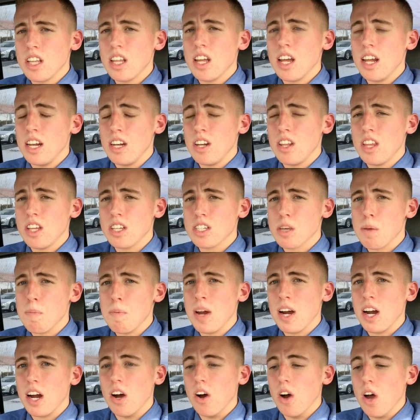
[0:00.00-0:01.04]

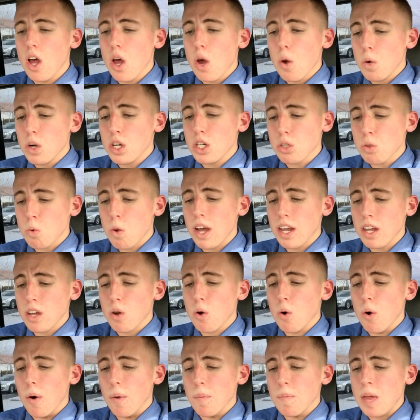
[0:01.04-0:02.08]
Camaro, which is quite
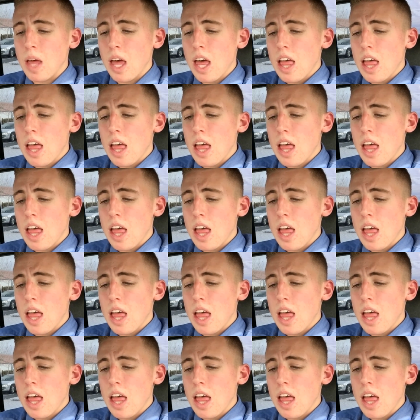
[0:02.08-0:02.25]
cool.